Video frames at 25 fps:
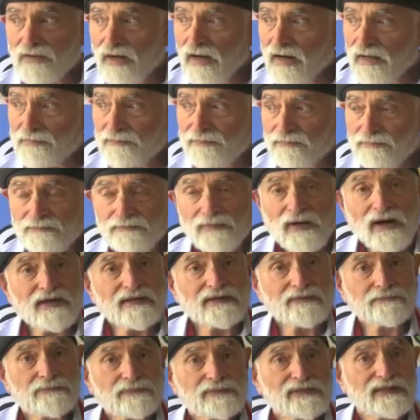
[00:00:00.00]
I,
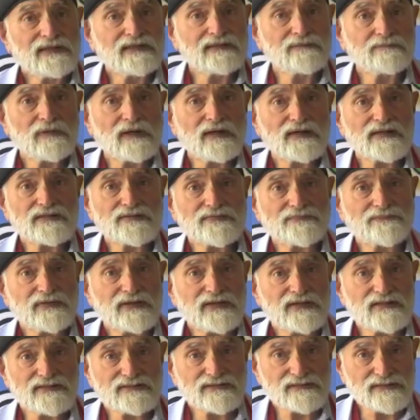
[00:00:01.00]
I begin my
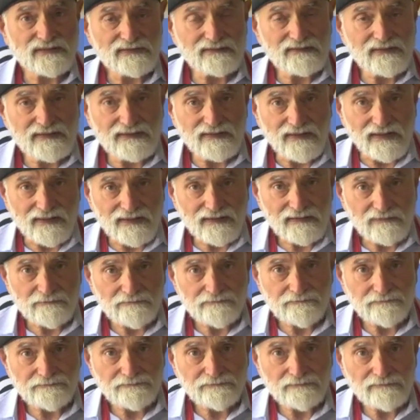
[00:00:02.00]
fast Sunday night,
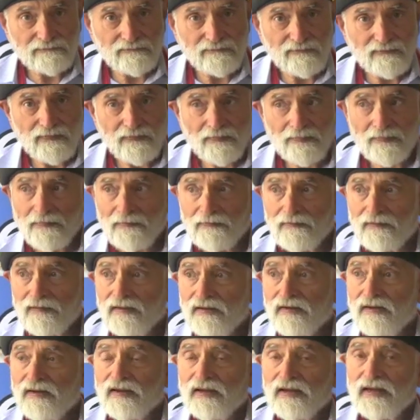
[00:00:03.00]

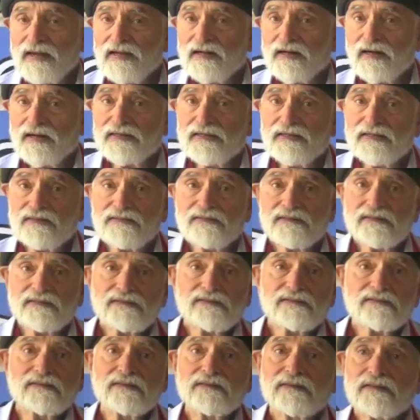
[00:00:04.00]
and I
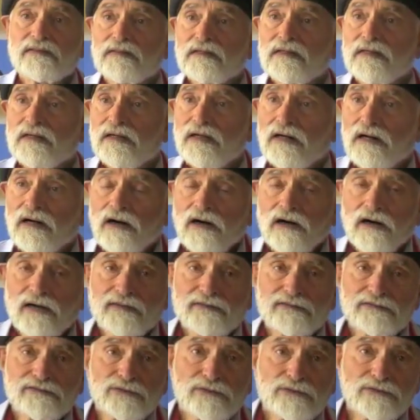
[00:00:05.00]
ended
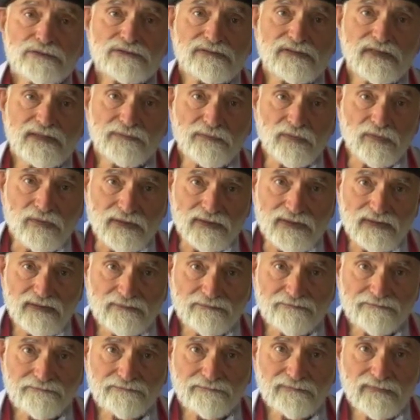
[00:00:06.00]
on Tuesday
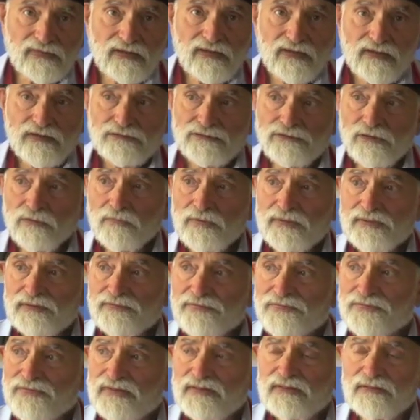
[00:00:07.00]
morning. So
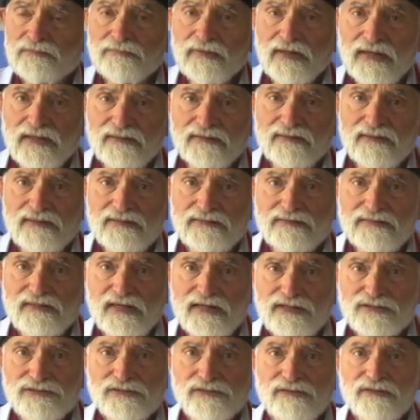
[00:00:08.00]
when you think about it, it's
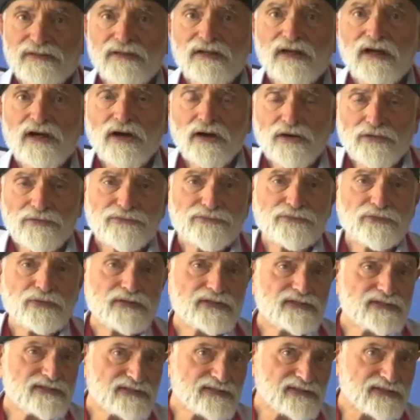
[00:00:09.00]
actually a
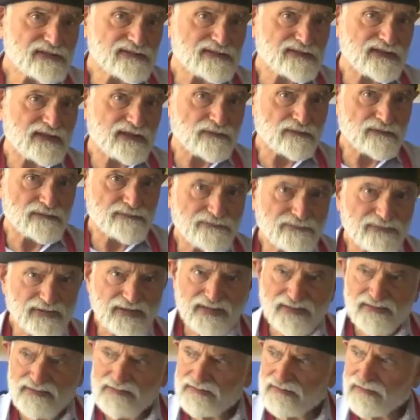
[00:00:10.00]
36-hour
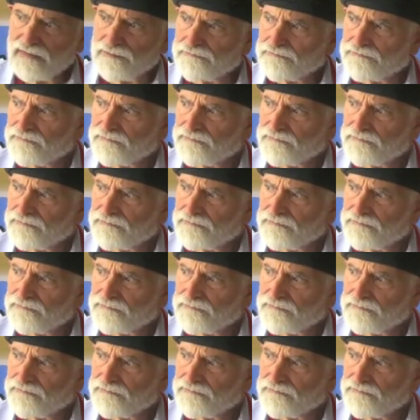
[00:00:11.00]
fast.